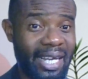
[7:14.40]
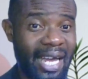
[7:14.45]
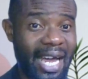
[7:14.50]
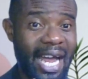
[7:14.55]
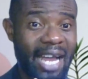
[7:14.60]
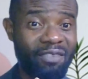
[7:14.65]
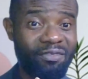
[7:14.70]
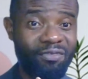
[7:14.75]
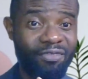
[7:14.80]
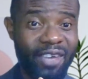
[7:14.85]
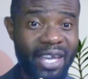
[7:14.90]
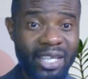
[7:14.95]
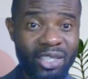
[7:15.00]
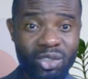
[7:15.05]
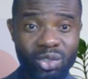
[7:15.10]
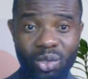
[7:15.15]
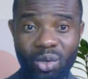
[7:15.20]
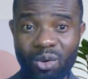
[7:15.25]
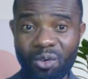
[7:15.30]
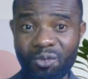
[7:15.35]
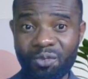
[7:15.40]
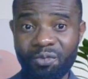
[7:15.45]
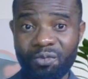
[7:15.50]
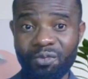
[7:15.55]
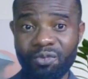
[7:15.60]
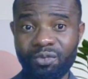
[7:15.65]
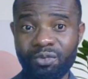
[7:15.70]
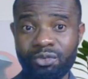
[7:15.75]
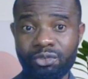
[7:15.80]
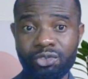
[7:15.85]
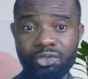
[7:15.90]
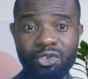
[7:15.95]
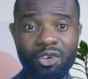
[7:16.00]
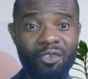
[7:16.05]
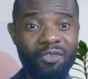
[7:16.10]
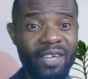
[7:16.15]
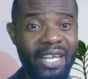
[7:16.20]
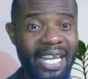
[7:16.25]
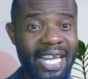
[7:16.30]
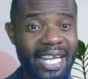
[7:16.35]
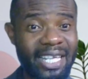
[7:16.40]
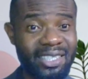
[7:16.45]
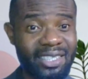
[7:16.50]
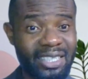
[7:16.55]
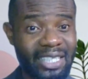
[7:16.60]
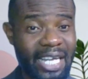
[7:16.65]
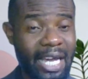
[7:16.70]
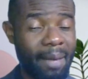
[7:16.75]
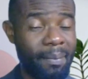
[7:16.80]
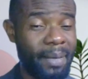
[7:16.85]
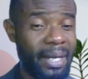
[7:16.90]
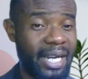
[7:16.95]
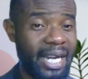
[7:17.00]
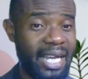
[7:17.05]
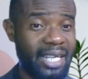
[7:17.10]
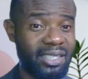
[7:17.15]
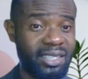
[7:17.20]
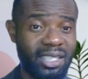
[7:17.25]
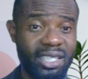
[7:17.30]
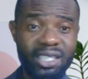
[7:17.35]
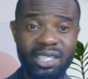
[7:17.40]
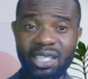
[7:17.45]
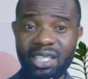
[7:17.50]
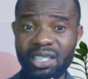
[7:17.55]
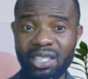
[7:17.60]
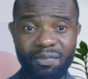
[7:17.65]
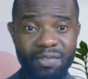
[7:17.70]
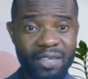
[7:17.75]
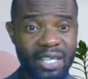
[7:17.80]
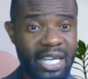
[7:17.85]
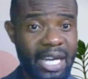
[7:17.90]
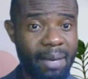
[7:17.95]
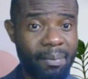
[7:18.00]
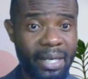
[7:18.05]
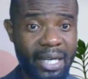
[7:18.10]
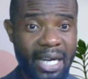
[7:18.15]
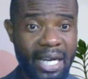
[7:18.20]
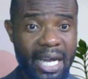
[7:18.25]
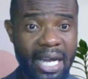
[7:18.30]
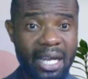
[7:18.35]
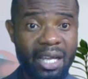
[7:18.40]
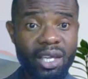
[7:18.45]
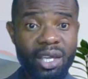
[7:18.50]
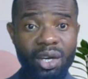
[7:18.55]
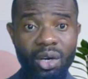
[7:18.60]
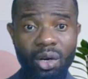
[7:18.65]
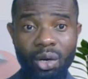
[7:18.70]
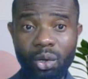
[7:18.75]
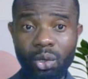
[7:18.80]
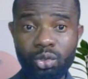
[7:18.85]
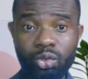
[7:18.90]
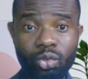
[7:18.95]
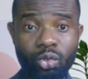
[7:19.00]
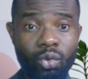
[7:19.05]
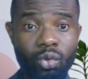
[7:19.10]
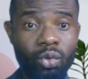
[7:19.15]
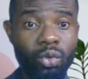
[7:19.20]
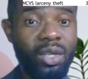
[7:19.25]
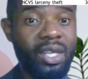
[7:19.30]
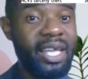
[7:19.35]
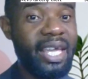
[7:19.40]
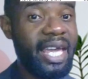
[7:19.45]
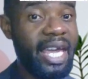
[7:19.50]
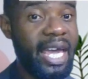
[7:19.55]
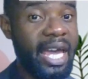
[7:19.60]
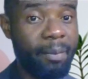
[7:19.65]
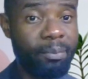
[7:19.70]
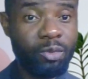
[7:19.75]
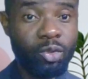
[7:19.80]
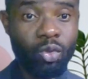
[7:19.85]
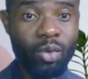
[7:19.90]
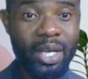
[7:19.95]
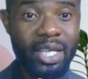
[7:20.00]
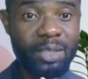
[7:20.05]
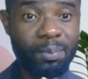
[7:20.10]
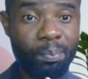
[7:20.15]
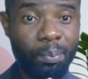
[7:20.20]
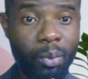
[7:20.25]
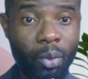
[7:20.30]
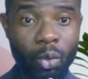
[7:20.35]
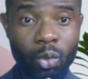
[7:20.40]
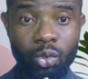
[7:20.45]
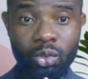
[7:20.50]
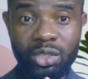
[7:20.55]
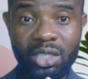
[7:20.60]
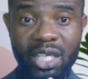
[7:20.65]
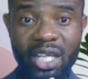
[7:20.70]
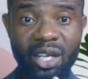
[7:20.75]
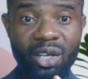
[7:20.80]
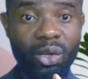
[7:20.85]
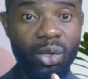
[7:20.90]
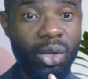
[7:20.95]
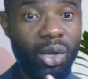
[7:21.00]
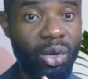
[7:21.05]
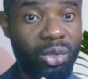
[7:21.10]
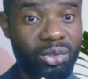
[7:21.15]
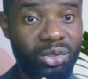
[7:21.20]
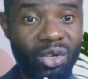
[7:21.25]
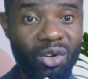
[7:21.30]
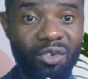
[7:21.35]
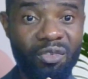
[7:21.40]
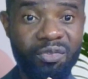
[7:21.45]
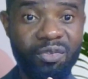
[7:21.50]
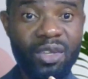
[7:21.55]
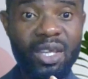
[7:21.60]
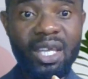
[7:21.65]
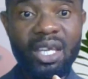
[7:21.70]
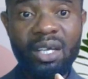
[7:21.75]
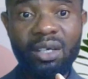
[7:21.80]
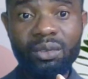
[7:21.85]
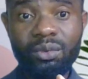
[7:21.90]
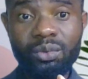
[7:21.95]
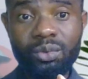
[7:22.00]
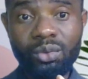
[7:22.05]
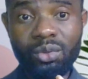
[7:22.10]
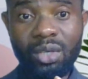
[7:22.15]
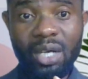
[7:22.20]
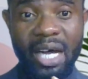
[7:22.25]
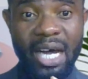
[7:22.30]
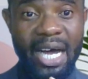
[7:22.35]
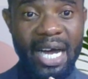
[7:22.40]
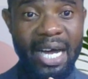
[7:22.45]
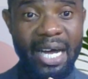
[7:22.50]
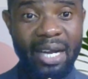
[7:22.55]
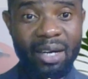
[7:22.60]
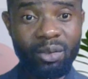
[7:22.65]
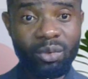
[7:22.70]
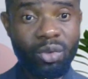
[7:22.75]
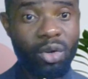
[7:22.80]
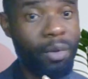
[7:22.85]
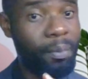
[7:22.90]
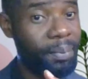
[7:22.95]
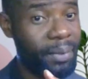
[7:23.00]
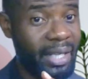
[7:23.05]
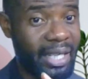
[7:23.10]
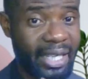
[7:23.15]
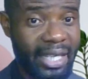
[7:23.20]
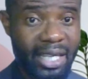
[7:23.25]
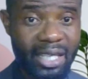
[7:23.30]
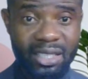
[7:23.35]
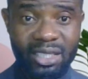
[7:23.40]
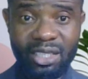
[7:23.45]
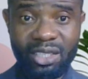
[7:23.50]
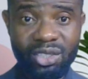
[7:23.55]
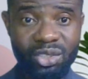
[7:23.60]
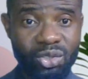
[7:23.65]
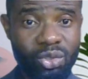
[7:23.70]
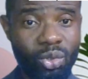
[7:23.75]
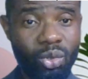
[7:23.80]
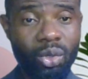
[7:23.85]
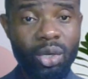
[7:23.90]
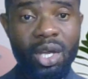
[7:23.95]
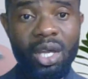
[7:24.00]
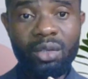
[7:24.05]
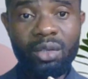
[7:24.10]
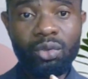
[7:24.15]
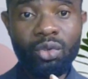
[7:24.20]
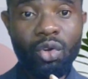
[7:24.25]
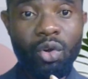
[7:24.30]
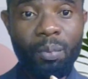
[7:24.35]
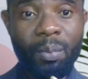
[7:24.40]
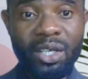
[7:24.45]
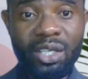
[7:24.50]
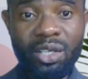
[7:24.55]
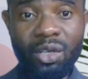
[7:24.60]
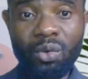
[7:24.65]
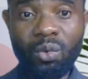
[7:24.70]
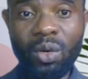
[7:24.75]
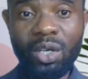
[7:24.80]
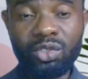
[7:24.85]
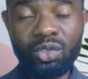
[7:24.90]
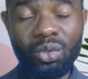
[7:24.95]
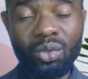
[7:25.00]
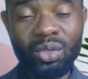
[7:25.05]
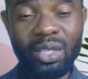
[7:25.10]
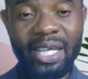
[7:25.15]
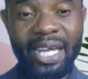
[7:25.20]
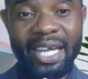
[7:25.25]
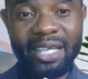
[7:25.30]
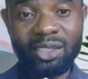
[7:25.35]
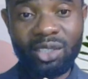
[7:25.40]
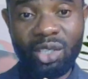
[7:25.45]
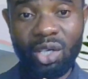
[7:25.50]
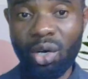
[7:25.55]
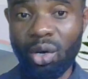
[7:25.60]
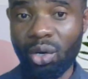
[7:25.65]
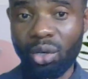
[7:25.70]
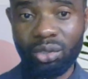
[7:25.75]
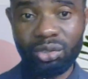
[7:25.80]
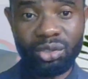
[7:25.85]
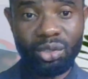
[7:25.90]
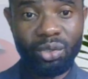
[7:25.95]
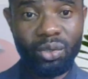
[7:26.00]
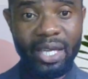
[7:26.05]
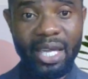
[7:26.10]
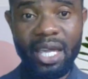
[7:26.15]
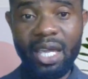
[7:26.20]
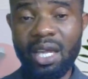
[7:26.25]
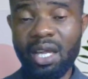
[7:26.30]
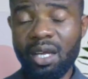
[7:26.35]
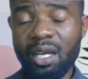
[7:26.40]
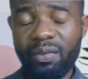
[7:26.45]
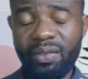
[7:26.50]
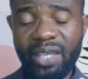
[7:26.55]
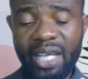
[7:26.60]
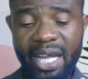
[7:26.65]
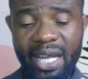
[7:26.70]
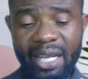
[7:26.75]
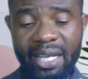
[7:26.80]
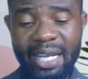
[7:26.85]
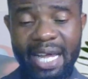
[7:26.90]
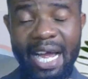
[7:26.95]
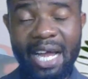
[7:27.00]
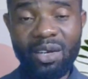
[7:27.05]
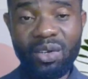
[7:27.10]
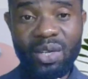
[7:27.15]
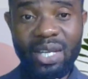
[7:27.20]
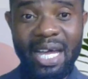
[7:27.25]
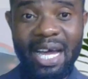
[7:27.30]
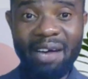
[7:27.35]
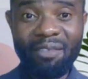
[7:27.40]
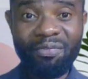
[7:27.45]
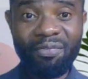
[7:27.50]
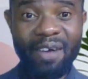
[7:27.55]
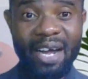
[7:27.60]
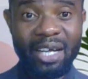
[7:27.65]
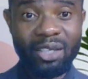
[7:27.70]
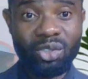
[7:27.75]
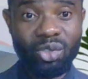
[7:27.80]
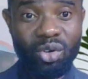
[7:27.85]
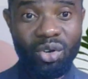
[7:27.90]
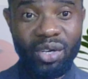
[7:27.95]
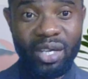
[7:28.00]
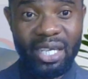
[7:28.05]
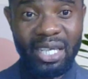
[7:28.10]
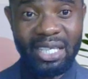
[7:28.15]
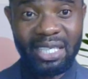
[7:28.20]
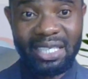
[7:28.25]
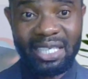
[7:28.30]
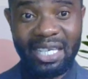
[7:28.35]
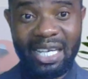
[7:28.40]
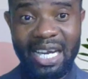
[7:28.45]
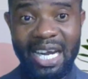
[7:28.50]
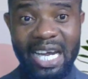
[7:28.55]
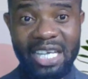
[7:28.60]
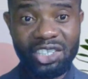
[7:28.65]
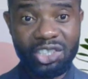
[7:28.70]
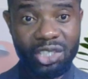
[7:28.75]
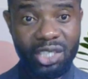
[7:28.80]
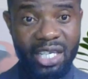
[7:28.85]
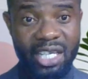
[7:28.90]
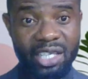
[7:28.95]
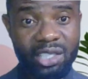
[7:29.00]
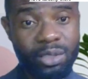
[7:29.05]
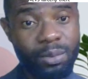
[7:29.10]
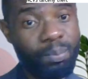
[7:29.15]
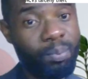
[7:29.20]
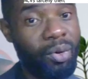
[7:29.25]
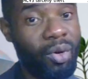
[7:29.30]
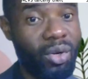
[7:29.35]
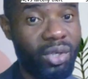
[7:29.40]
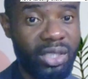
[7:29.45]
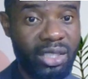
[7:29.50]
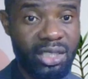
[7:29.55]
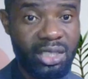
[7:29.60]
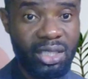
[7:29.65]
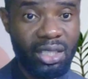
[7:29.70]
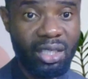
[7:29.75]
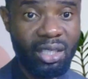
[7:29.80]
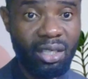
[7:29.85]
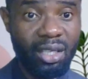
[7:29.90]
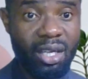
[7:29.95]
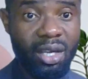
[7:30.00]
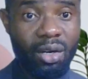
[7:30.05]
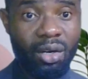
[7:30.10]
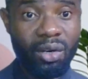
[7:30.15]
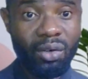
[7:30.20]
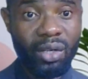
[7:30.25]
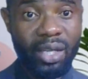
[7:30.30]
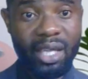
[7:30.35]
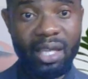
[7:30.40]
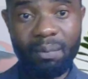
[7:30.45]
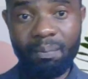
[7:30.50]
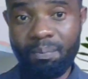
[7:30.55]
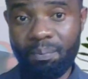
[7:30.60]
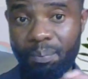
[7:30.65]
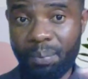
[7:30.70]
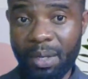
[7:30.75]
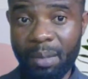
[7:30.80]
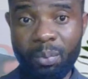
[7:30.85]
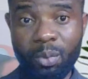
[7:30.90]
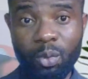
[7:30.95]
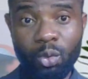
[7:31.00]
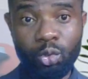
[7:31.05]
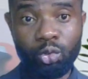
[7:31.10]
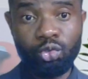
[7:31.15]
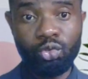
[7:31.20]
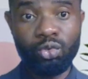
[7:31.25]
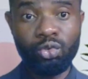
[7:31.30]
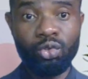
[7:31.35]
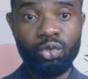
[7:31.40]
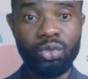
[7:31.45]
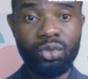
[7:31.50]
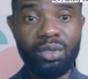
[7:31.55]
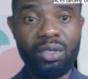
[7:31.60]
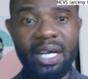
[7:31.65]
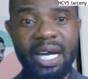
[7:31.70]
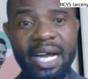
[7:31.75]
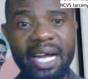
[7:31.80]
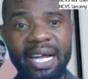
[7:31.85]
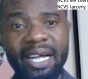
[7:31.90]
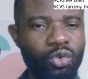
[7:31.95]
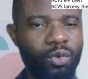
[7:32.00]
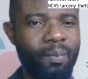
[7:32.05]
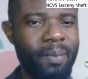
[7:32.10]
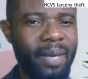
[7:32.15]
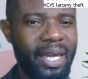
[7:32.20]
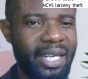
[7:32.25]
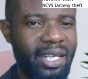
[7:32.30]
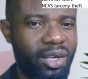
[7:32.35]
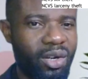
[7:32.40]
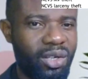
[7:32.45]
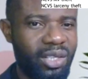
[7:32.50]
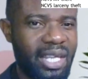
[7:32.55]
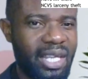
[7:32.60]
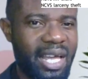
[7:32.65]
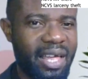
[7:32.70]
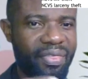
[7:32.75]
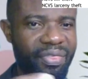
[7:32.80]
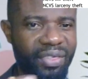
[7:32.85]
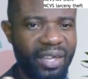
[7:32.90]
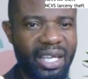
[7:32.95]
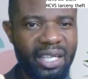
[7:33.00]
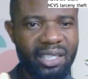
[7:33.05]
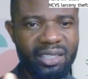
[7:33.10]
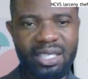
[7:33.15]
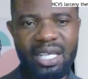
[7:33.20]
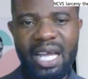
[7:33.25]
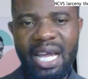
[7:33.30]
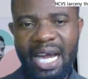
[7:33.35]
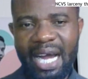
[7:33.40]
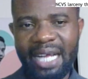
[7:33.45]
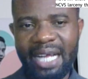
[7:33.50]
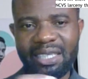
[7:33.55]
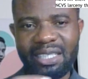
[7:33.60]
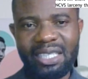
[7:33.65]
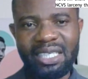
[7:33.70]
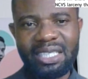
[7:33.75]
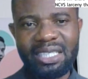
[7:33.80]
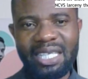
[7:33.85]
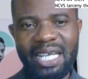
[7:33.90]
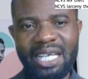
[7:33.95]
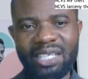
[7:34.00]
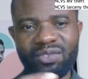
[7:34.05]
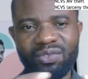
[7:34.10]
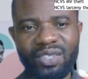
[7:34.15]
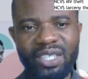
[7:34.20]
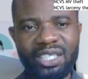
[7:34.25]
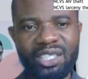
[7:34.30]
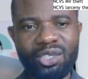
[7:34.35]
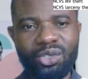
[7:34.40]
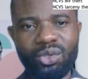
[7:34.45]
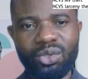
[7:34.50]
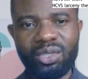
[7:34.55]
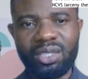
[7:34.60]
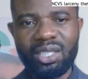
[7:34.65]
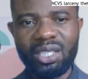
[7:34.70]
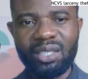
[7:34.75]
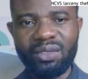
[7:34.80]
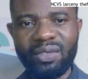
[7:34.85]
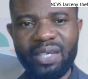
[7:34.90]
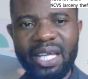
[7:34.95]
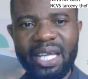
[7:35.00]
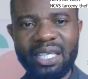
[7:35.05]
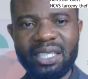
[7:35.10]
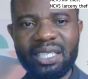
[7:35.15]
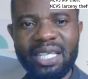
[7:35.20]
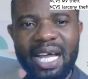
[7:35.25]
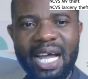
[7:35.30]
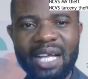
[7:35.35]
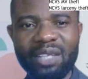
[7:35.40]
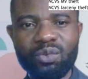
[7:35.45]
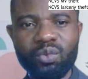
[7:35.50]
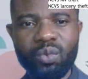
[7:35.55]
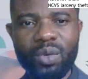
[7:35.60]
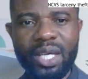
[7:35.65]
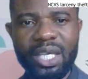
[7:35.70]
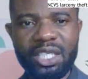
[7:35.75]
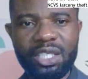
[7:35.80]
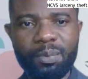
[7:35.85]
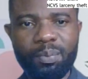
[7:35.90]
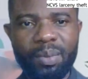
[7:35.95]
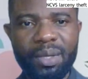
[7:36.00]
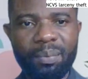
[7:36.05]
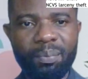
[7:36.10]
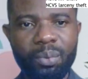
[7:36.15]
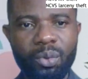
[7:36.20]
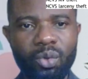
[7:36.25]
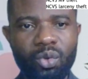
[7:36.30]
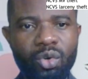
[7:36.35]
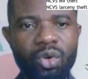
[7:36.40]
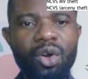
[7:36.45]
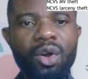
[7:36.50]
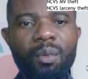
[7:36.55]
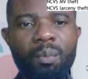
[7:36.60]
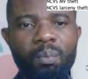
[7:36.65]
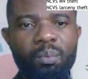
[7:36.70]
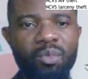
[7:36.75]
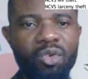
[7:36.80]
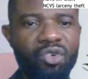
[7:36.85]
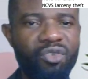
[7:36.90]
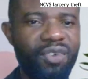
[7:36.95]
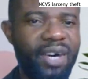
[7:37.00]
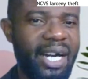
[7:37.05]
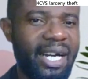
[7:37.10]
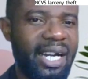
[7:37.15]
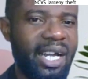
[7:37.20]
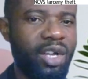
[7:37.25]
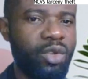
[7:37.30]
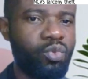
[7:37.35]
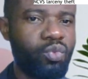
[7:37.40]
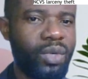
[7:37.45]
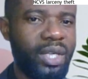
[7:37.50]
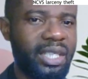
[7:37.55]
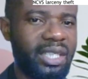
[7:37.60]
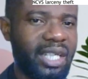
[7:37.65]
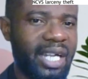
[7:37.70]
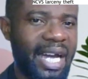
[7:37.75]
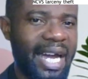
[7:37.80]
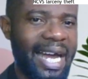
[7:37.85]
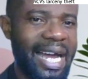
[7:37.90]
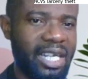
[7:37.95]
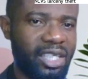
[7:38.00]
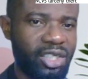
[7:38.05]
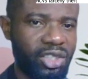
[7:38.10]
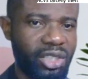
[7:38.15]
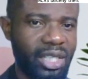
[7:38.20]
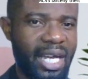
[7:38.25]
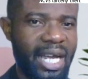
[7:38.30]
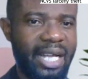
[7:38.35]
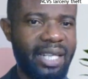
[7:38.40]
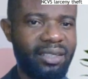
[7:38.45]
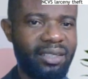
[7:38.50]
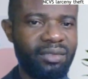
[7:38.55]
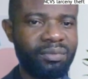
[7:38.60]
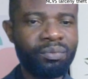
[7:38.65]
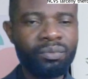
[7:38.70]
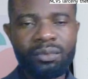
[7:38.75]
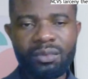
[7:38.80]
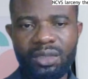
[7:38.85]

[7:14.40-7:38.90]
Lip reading: advent of surveillance camera, CCTV camera also helped to expose a lot of robbery cases. So nobody want to get caught. Okay, then another factor is cashless policy. Okay, people so many other things, and this has reduced the rate at which people move around with cash. And